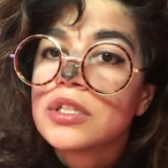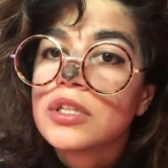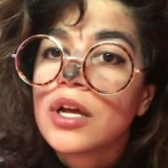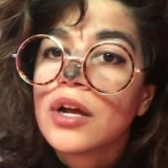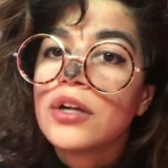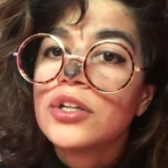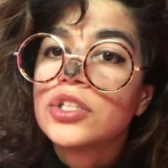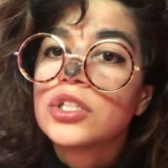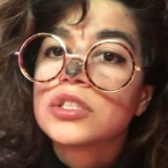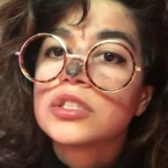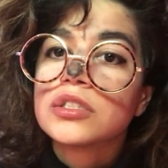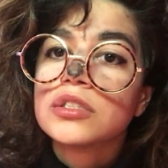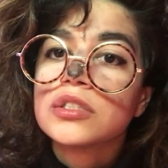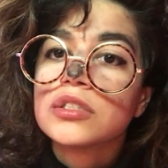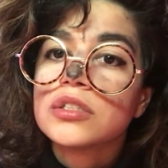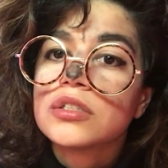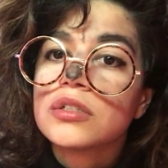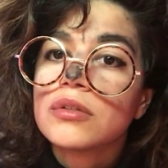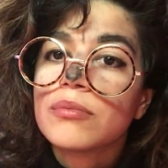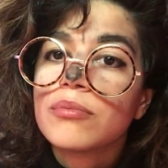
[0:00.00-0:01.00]
They're just
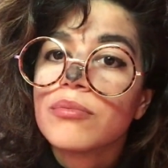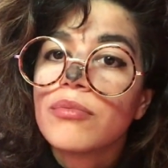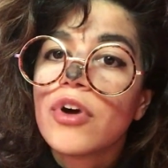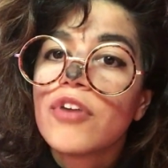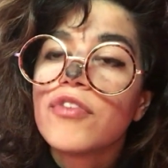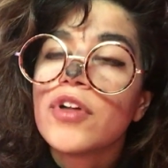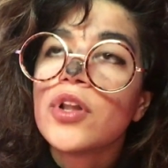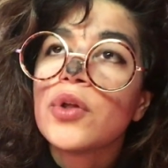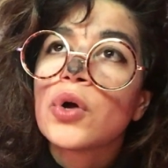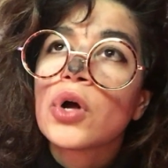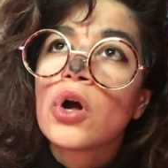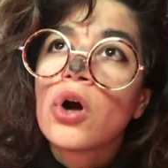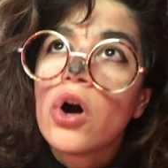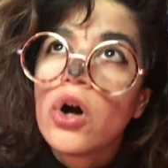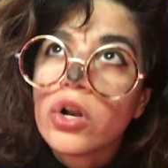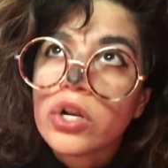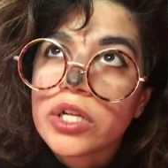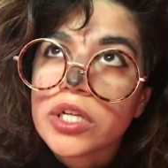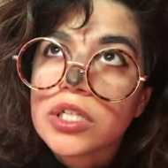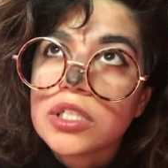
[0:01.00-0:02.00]
my fellow
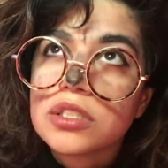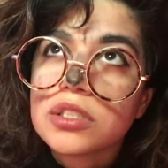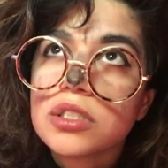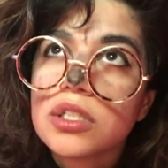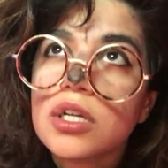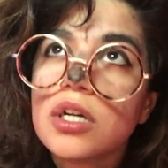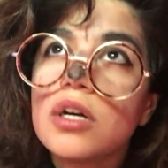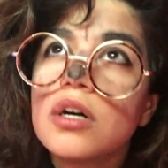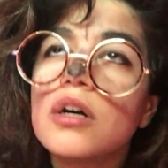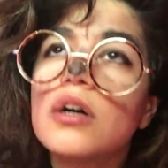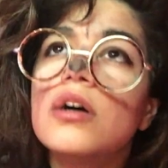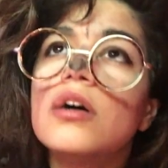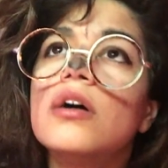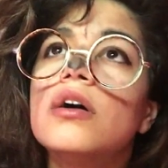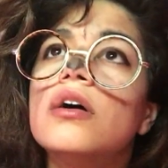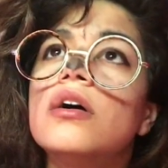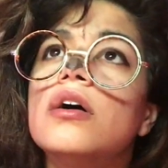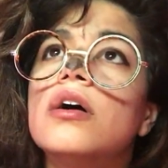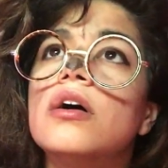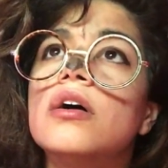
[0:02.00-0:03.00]
colleagues
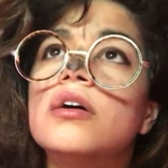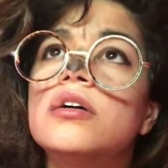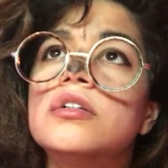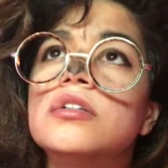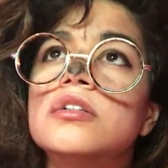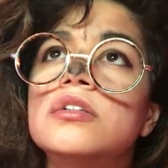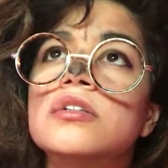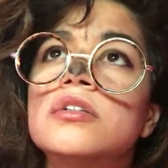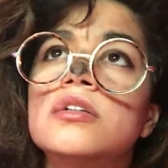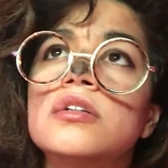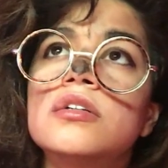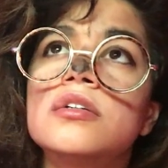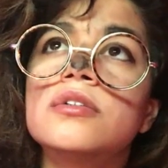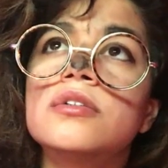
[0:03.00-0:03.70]
are